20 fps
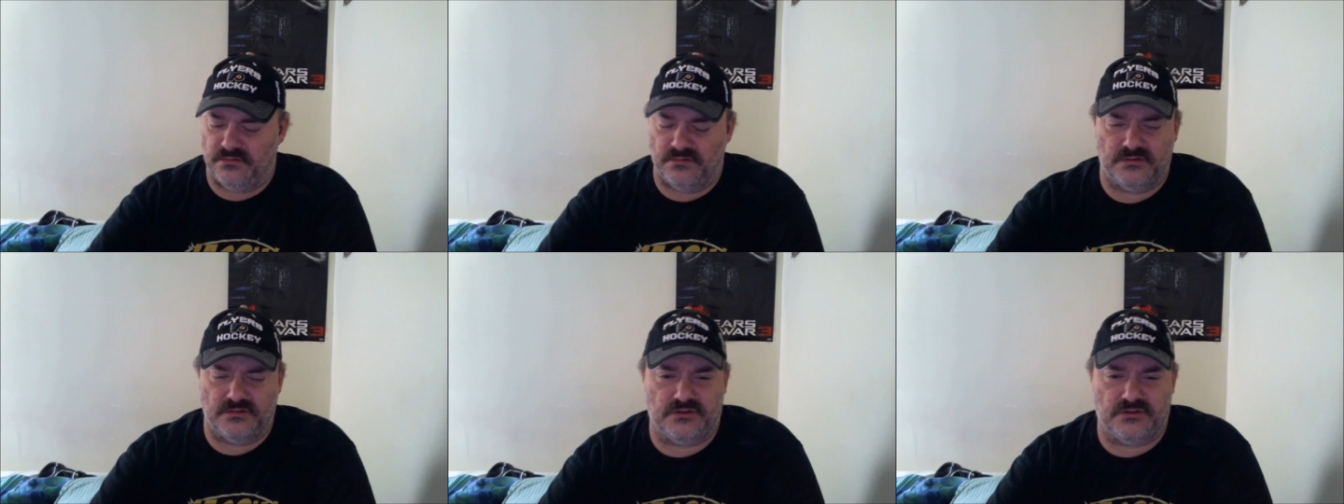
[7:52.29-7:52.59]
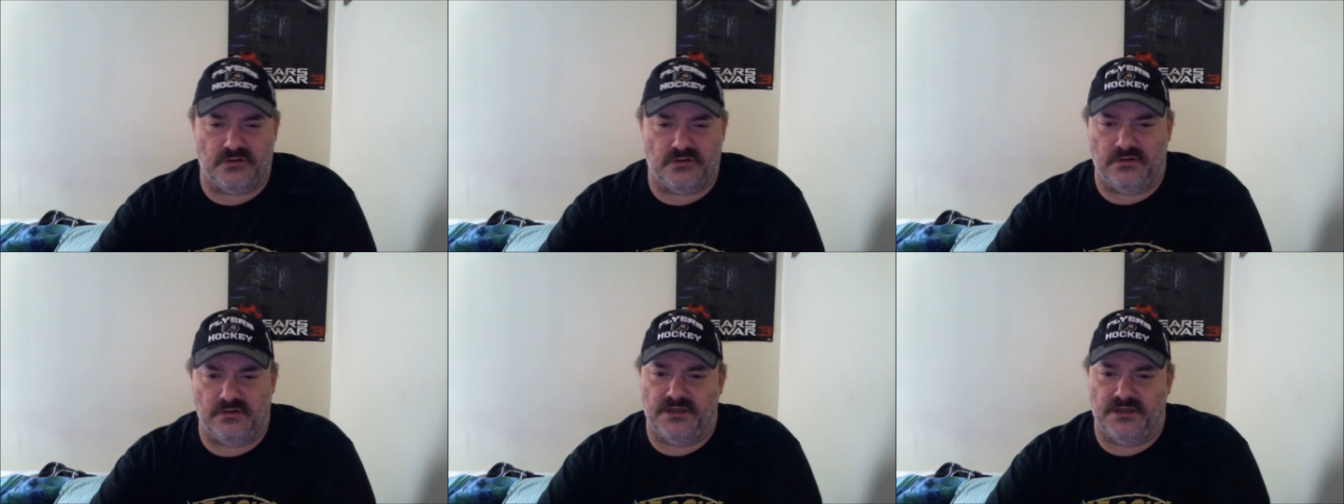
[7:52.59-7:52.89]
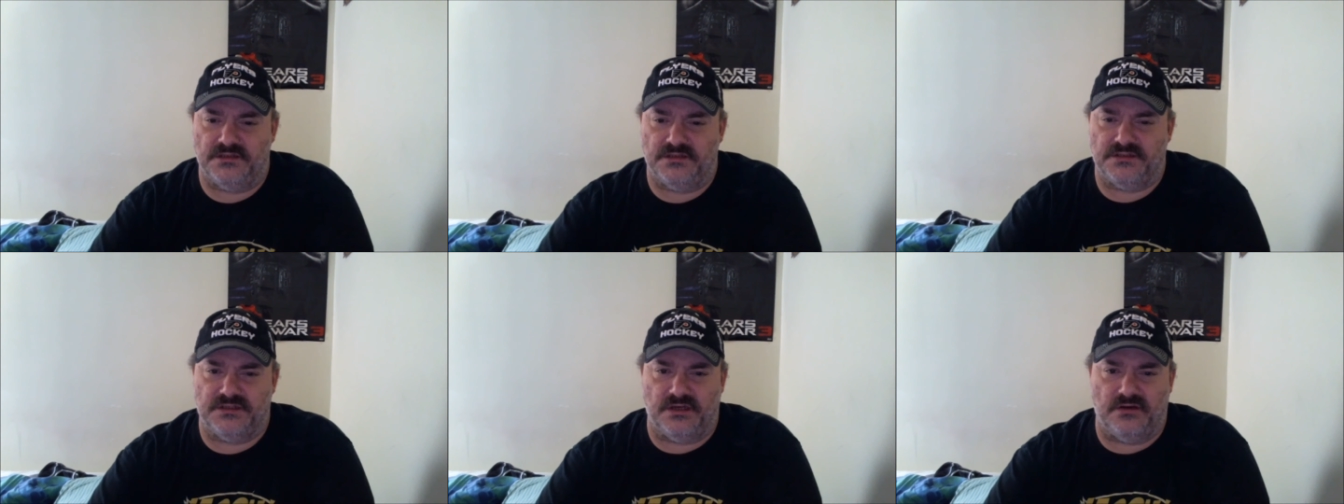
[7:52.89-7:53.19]

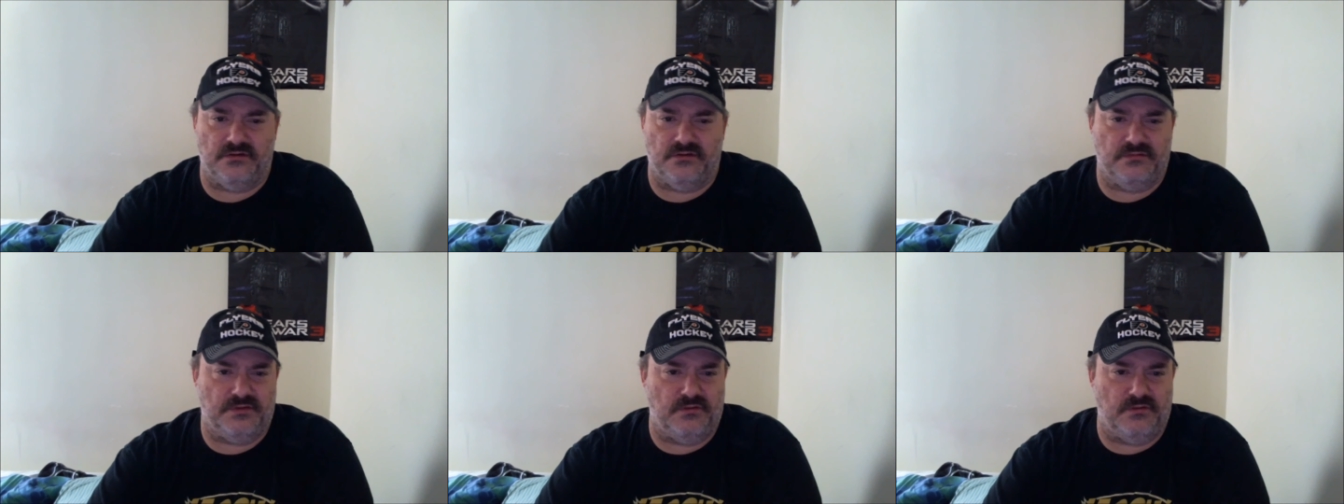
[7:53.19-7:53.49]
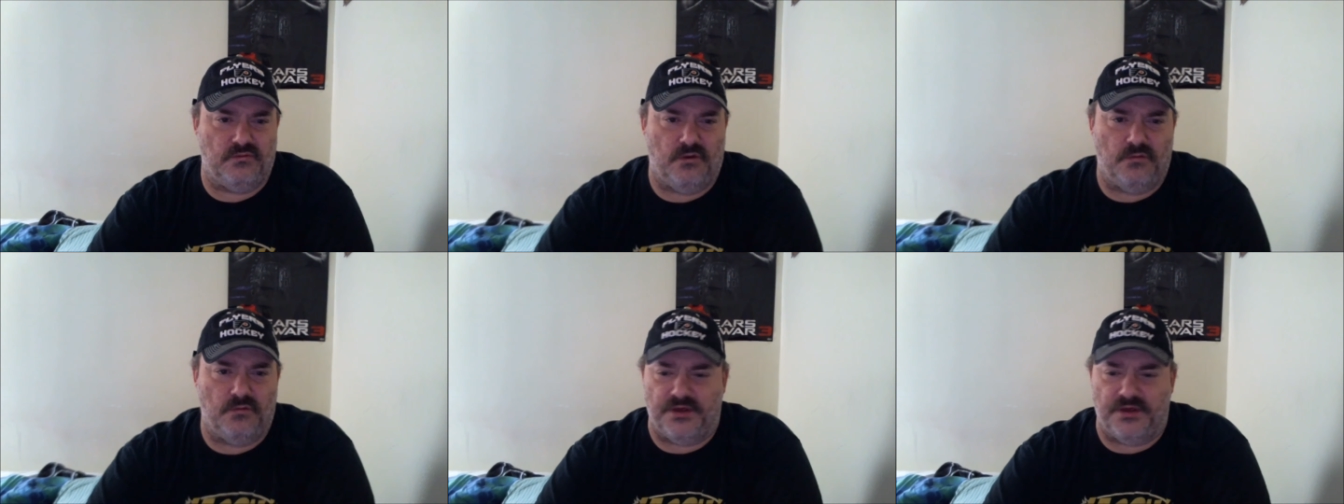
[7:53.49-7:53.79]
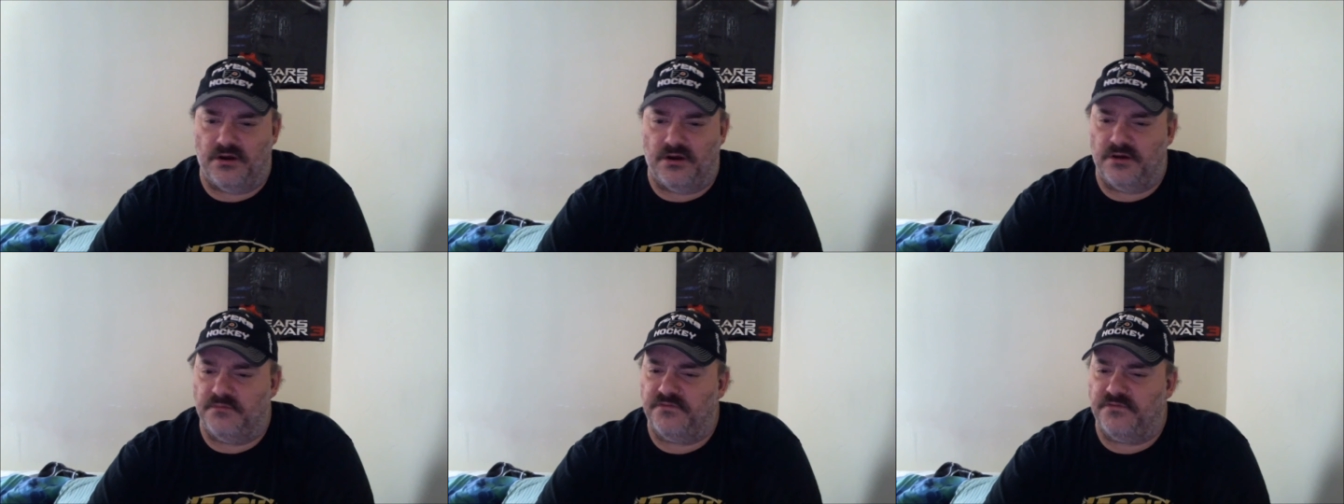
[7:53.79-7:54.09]
shortly, so it won't be
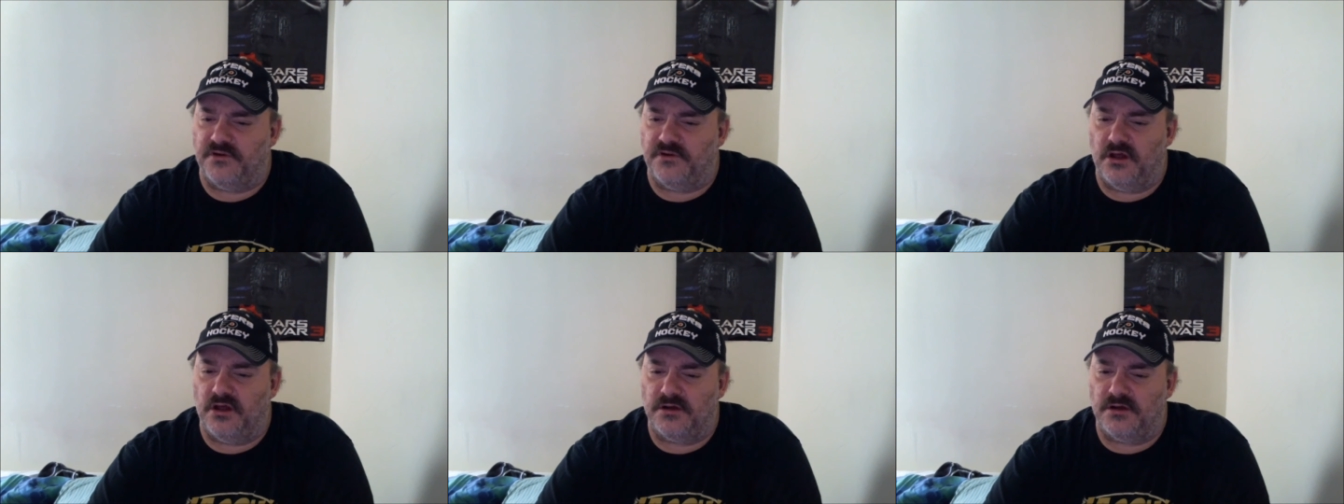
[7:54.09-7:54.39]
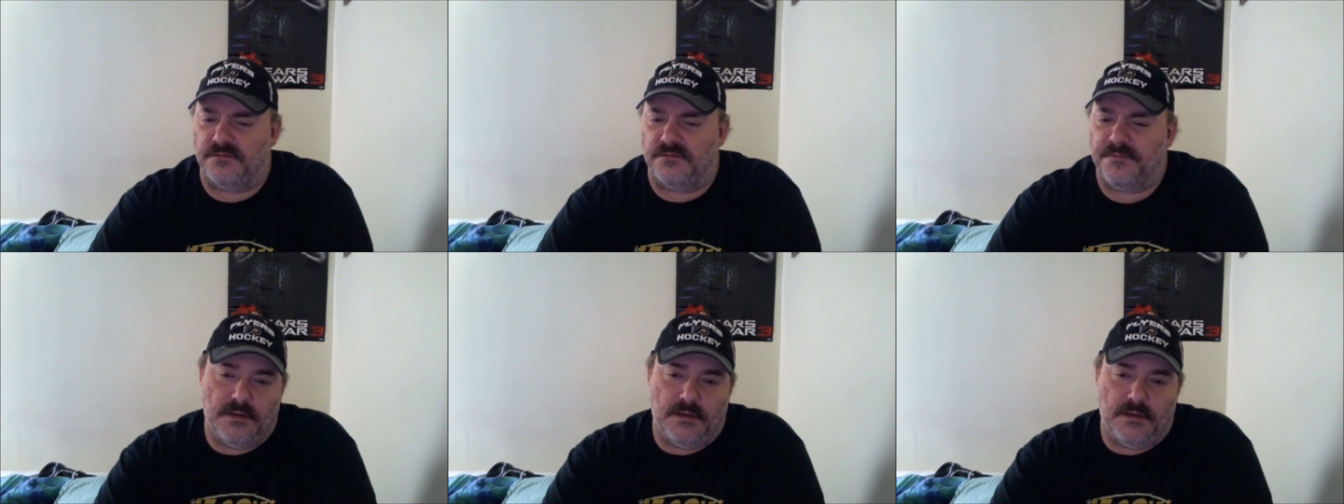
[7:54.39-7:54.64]
on him for long.